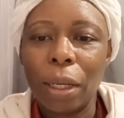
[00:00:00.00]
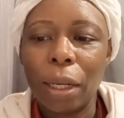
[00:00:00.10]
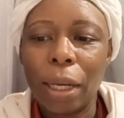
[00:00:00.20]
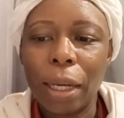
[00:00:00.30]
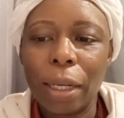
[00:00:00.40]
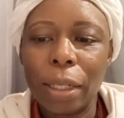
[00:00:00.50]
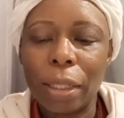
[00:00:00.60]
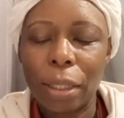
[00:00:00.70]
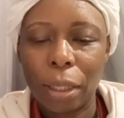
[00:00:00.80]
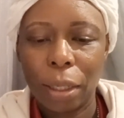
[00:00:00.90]

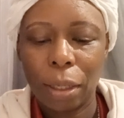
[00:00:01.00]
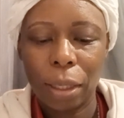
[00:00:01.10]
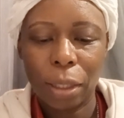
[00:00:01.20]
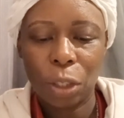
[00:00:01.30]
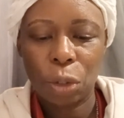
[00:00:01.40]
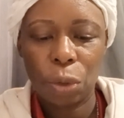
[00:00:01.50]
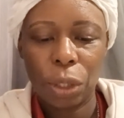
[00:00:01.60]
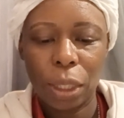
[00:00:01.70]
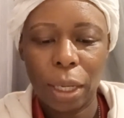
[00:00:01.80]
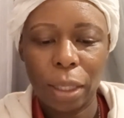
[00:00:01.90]
and it's
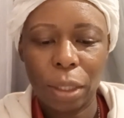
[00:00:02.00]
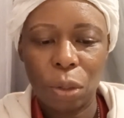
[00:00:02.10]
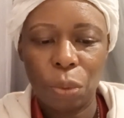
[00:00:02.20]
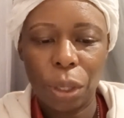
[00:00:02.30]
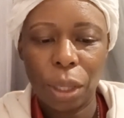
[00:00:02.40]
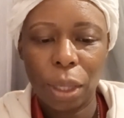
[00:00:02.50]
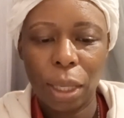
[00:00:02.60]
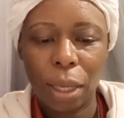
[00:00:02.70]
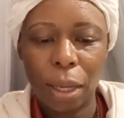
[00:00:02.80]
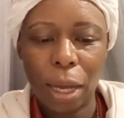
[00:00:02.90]
associated with
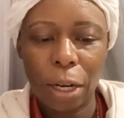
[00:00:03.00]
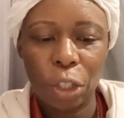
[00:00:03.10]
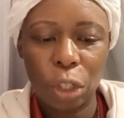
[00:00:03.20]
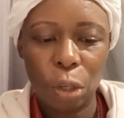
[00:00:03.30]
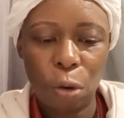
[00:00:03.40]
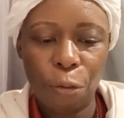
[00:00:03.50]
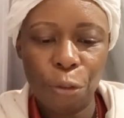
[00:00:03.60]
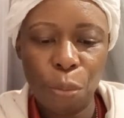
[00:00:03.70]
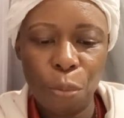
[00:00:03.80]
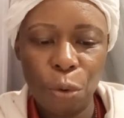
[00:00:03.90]
the energy of
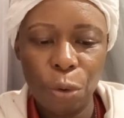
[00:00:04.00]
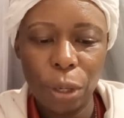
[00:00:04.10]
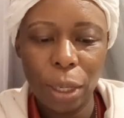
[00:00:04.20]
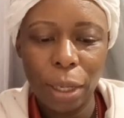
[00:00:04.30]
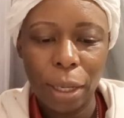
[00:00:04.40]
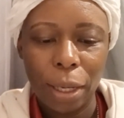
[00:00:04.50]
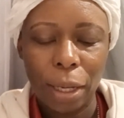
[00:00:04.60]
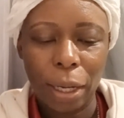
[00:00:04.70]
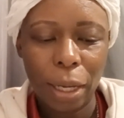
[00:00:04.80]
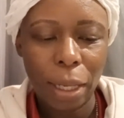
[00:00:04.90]
the moon.
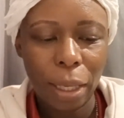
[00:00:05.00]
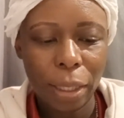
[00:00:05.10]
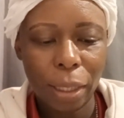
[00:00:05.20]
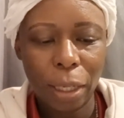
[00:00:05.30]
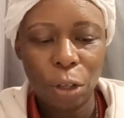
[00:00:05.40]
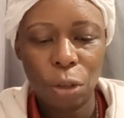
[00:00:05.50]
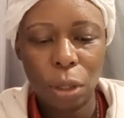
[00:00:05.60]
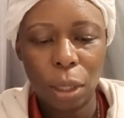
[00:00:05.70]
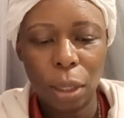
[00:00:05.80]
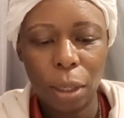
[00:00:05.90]
Again, there's an in
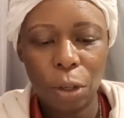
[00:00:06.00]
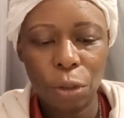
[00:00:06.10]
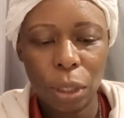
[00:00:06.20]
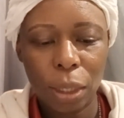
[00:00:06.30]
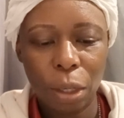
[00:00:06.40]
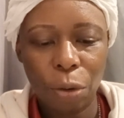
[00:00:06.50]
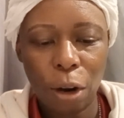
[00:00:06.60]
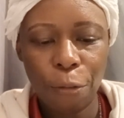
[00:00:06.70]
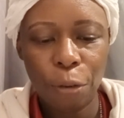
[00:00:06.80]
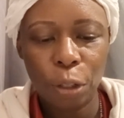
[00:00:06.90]
interesting
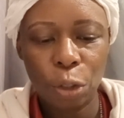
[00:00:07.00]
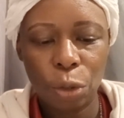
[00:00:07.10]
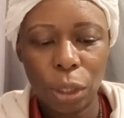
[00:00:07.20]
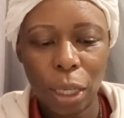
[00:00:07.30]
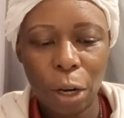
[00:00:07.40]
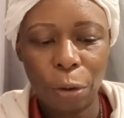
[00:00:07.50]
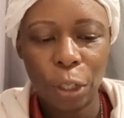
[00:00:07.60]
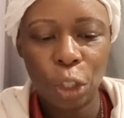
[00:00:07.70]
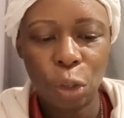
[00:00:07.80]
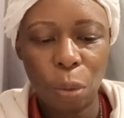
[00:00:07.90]
reference to
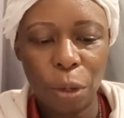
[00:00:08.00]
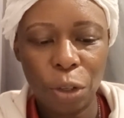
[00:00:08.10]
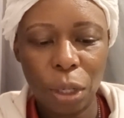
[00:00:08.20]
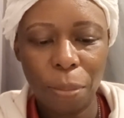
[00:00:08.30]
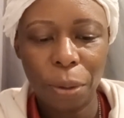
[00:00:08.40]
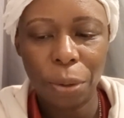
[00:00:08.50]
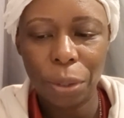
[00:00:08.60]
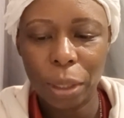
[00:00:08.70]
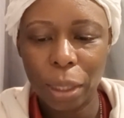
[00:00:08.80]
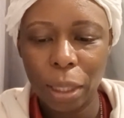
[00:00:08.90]
sacred geometry
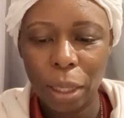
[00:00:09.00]
because